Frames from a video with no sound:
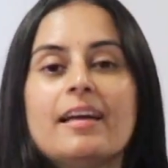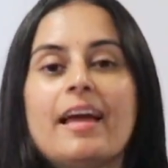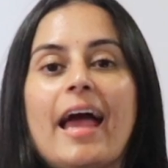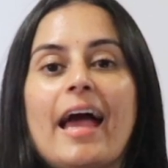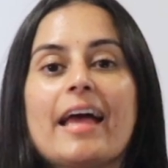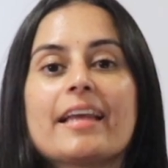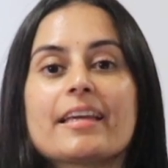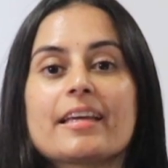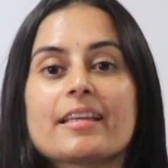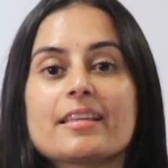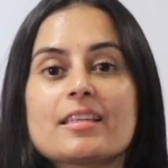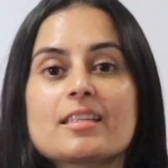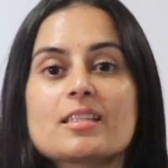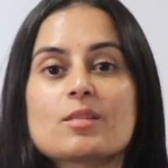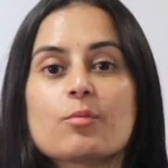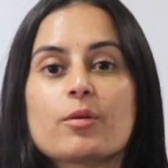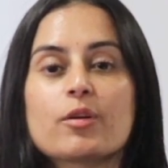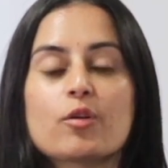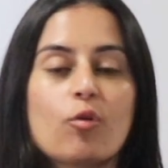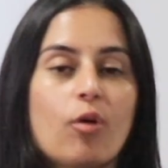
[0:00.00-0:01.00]
And in this
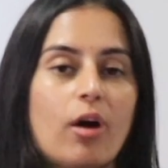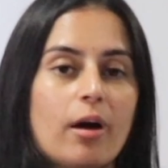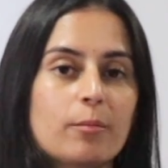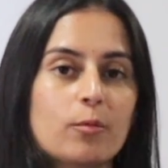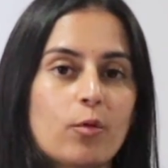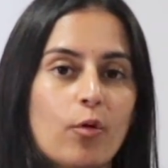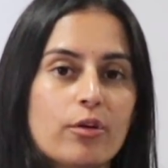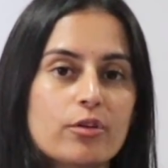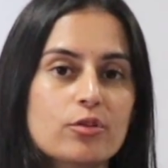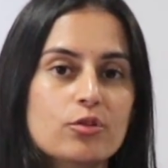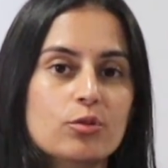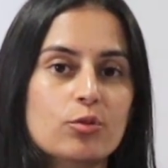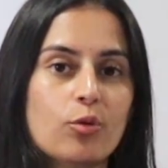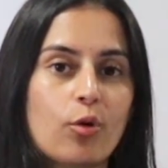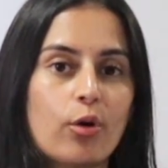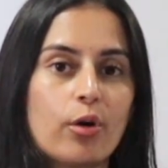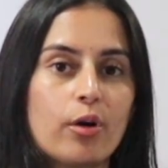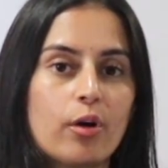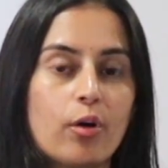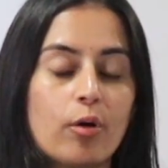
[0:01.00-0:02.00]
video, I'm going to
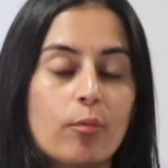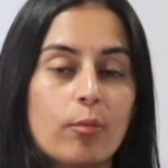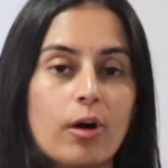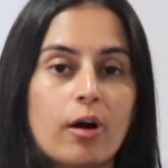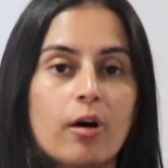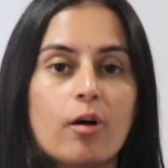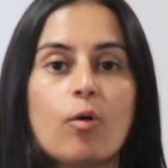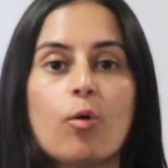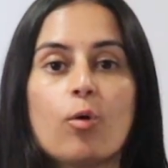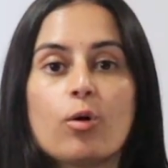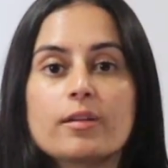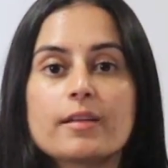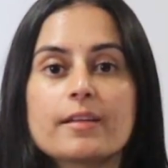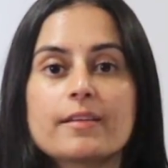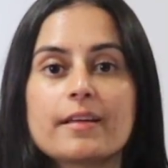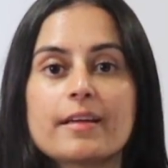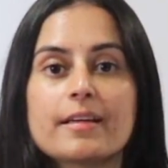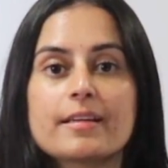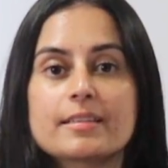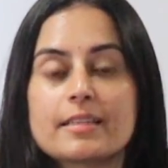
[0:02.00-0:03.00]
go over all the
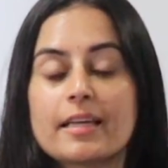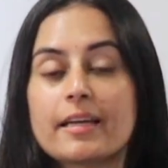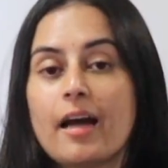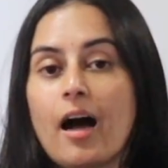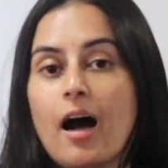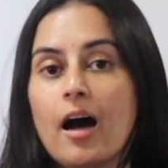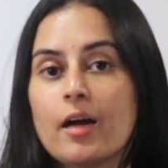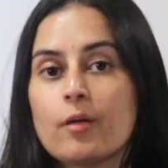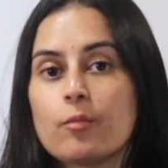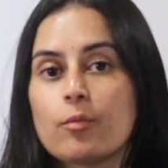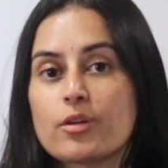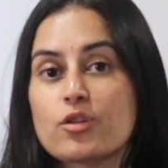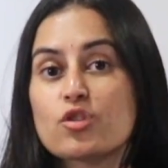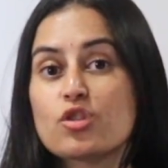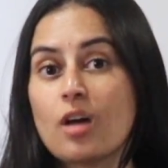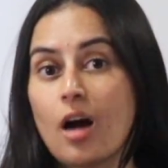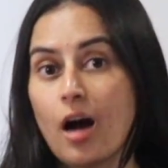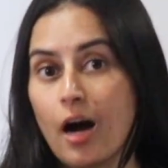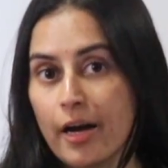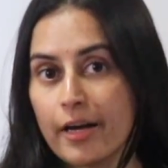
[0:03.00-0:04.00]
things that I wish
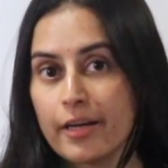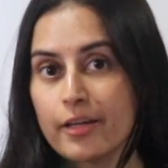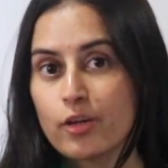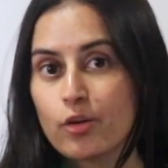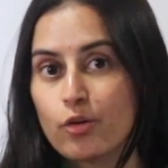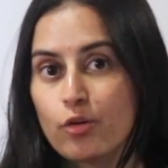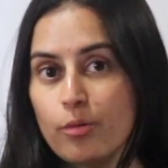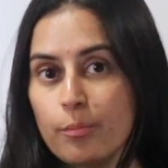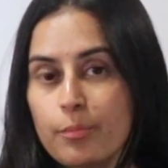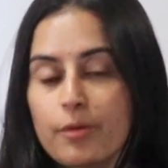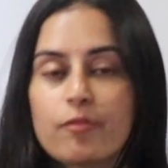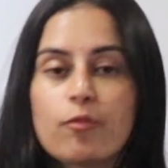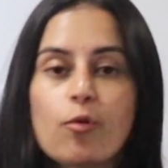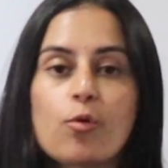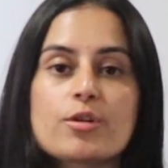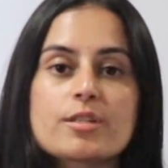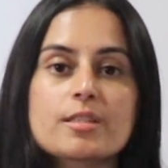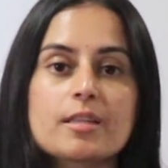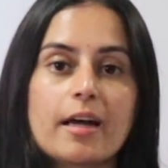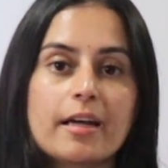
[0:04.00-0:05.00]
I knew
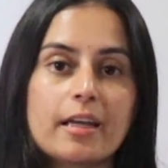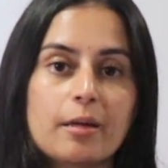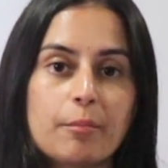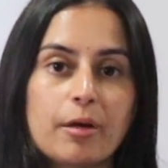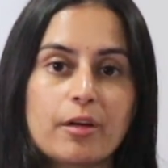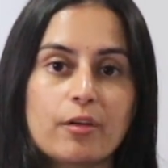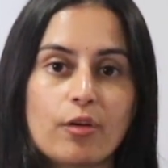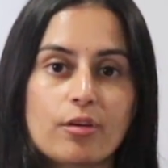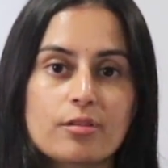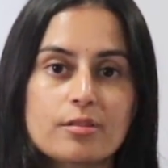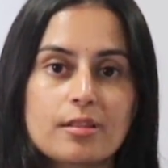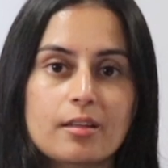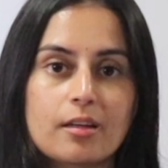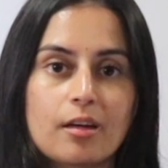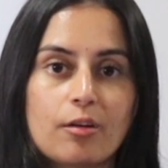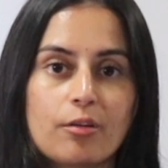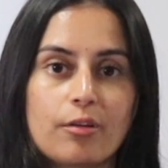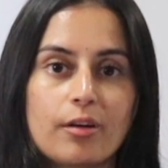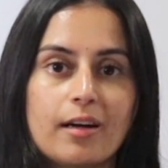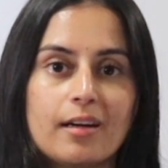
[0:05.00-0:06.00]
before starting my nursing
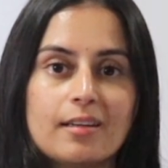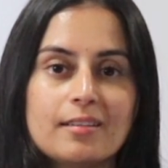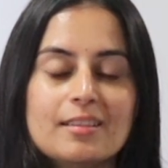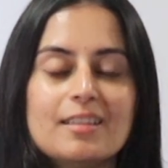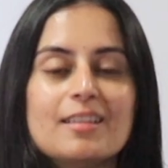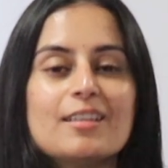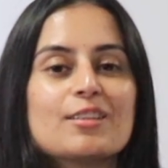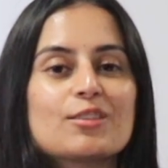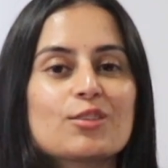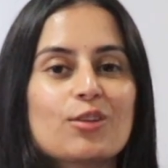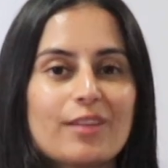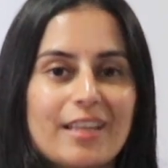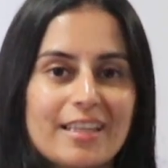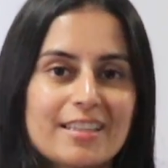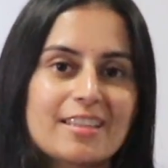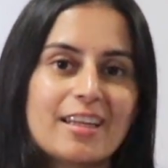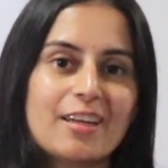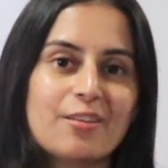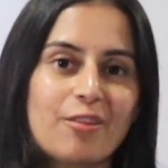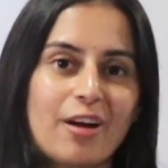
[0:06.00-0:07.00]
career. So
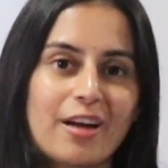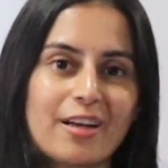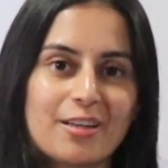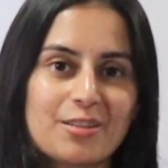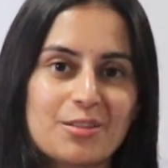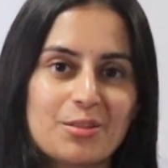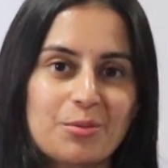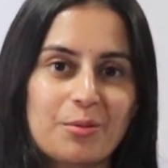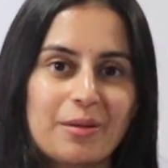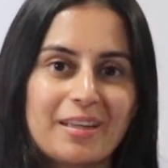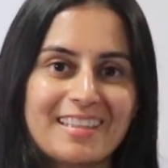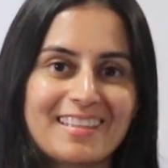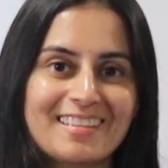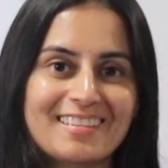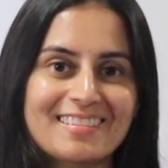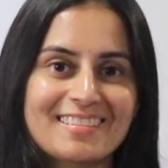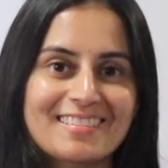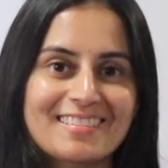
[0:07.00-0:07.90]
let's get right into it.